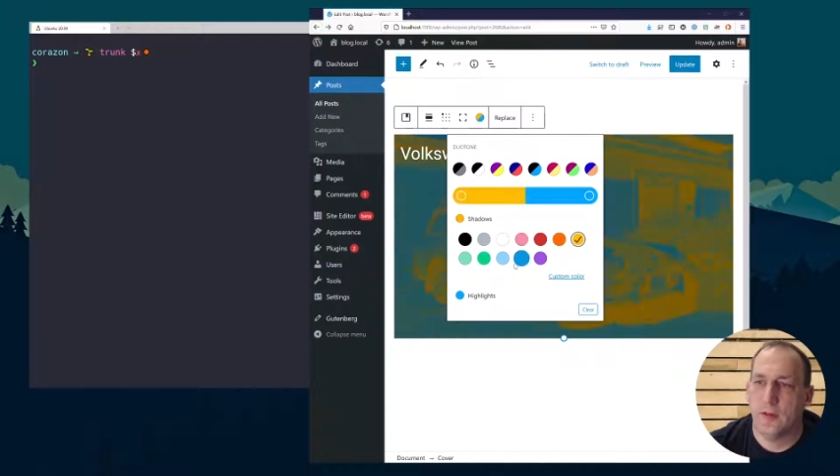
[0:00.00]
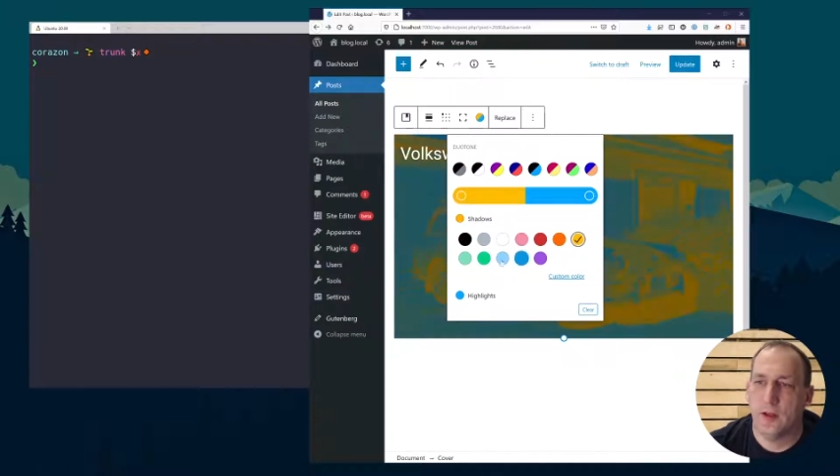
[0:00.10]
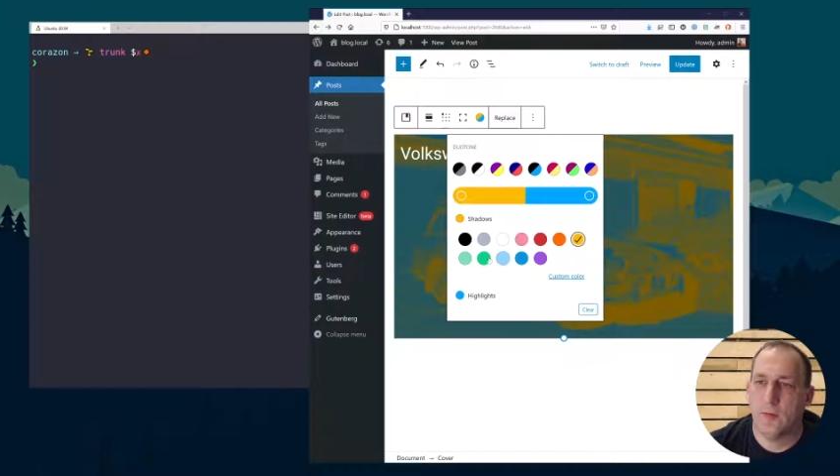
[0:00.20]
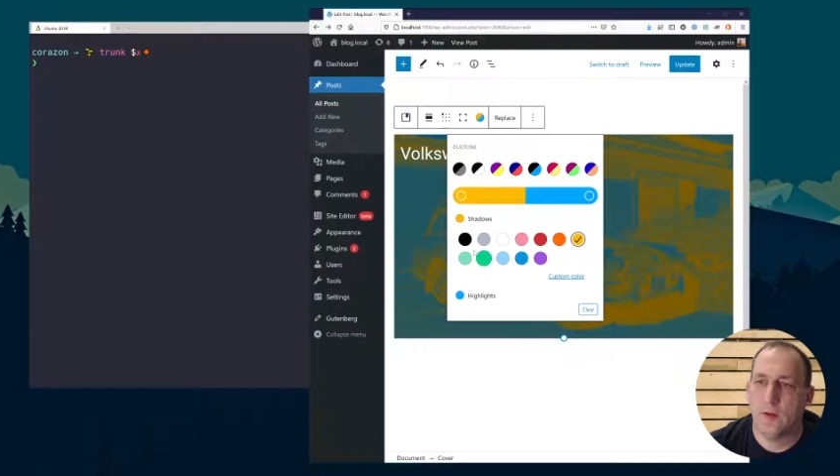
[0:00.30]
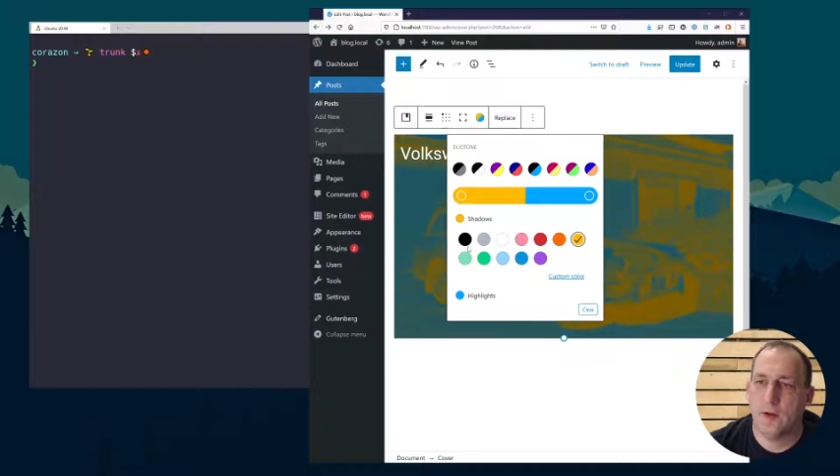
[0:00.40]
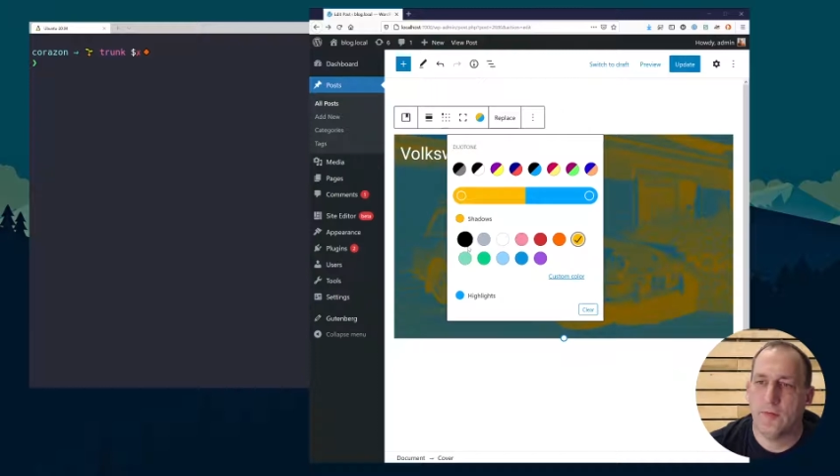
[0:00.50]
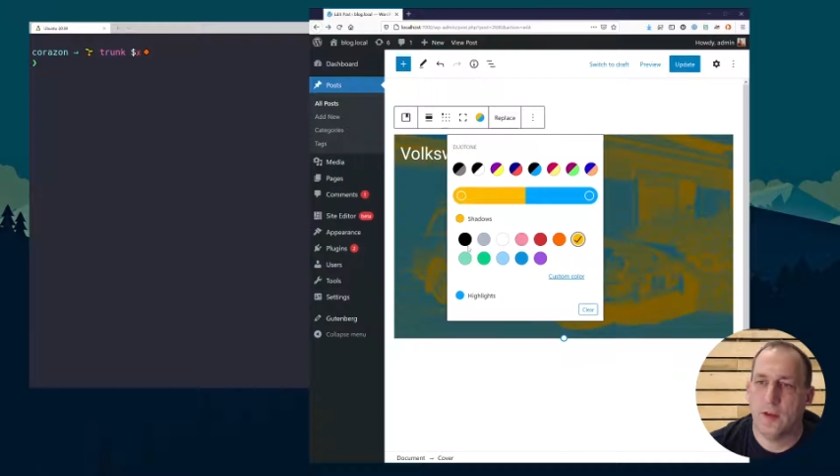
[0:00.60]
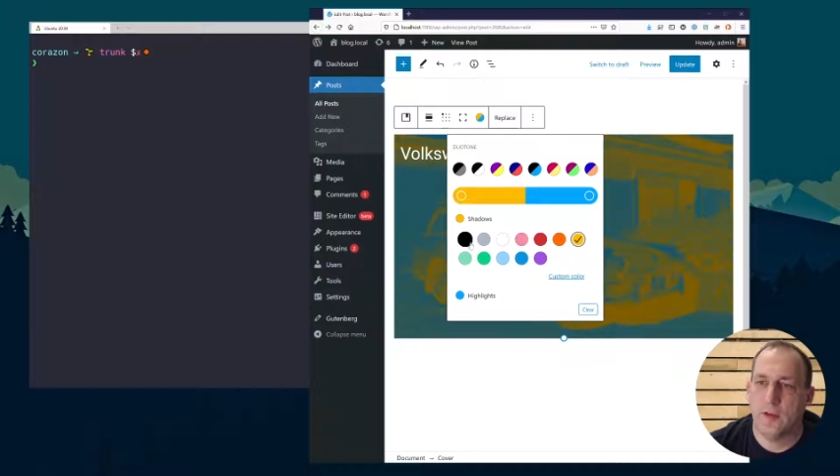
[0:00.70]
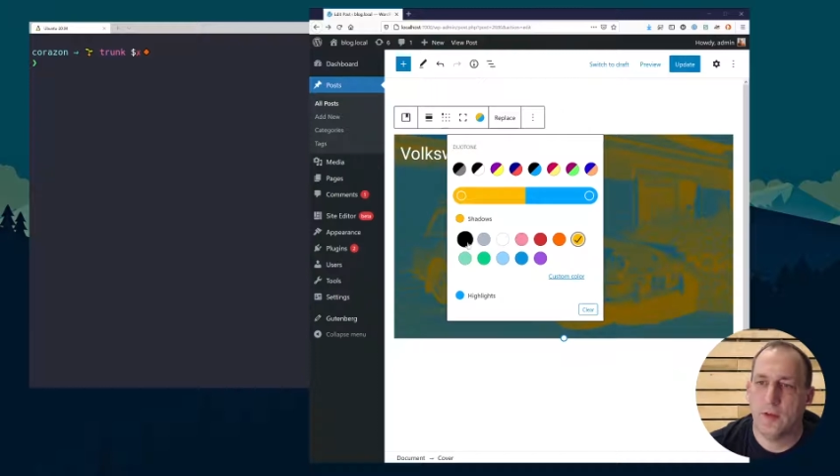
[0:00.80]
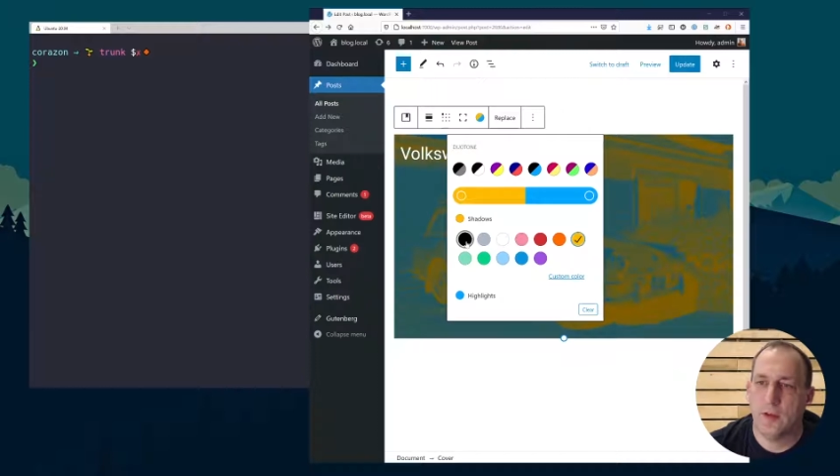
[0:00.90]
kind of weird
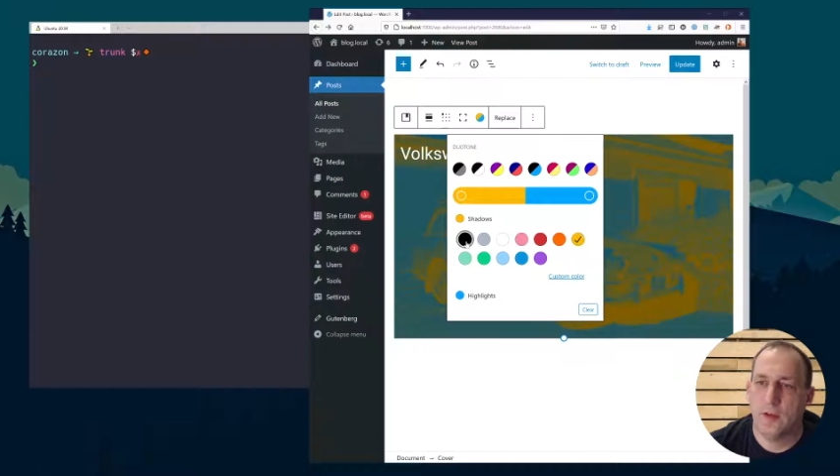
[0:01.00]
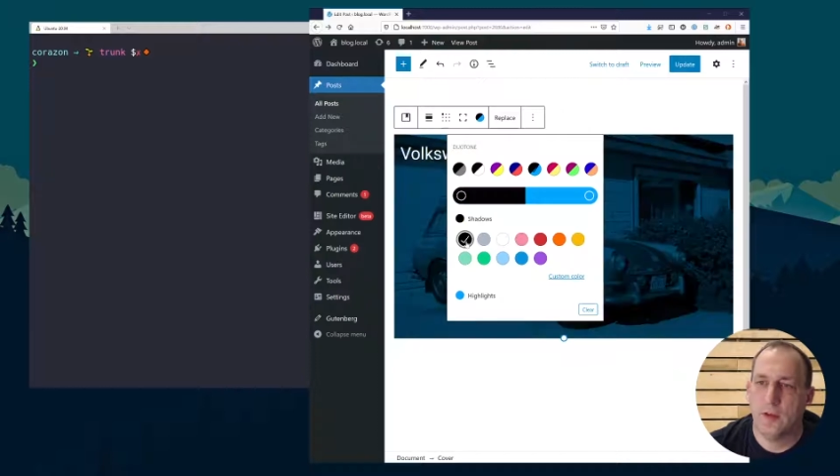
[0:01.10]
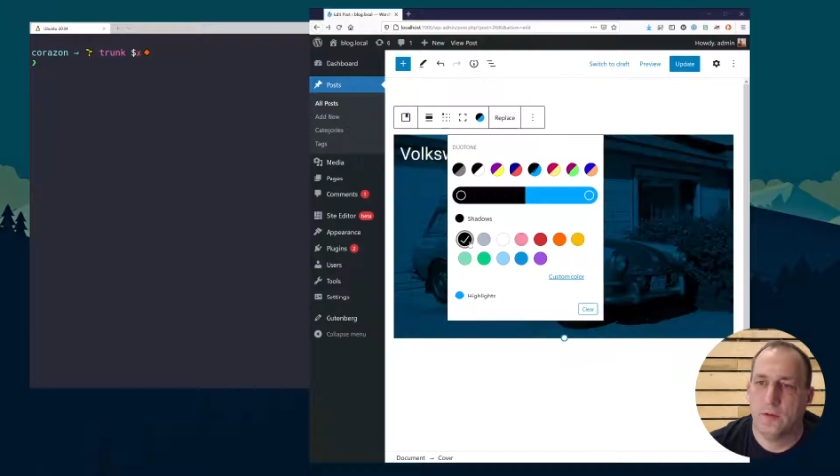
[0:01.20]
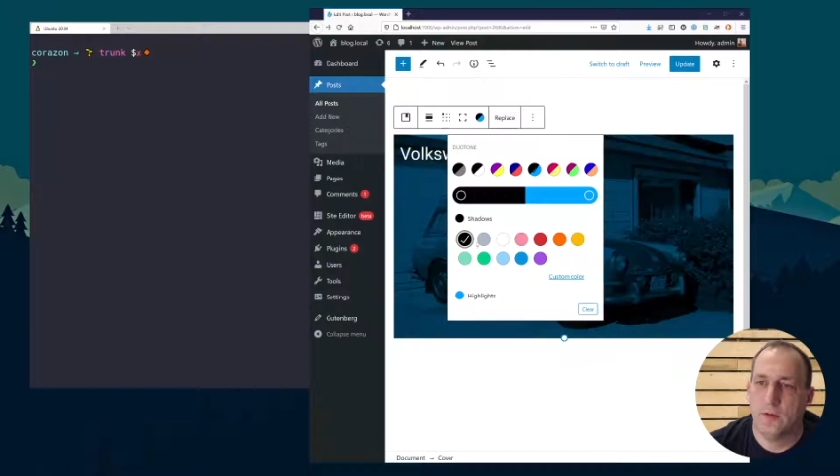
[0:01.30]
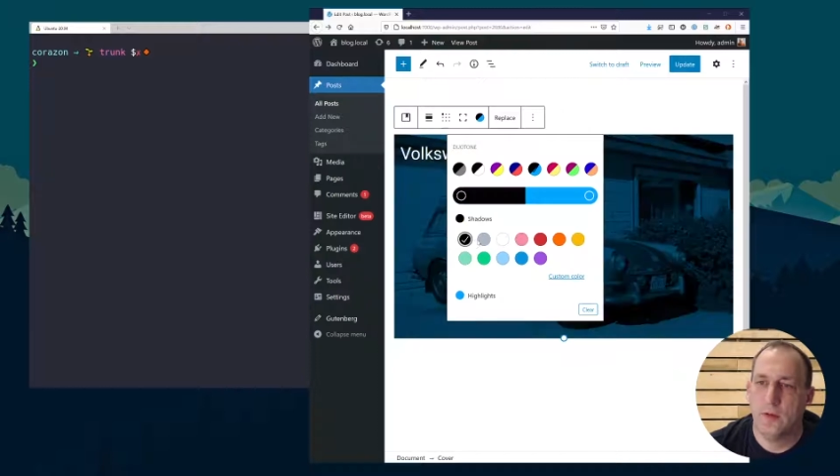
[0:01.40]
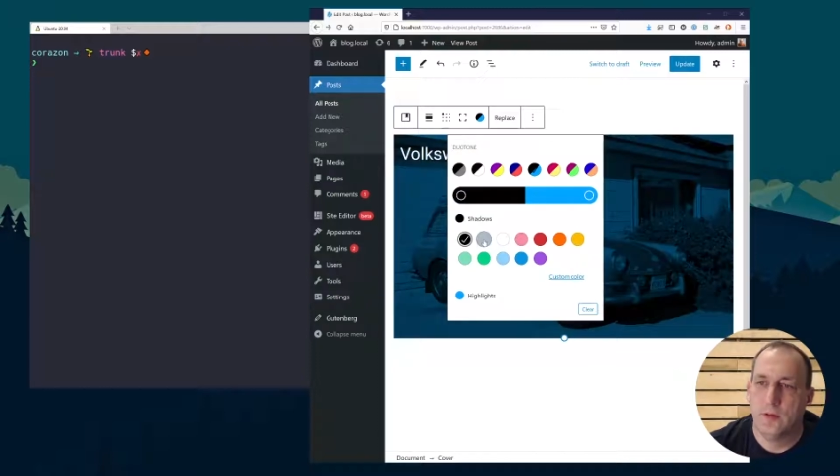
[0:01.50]
effects you can do.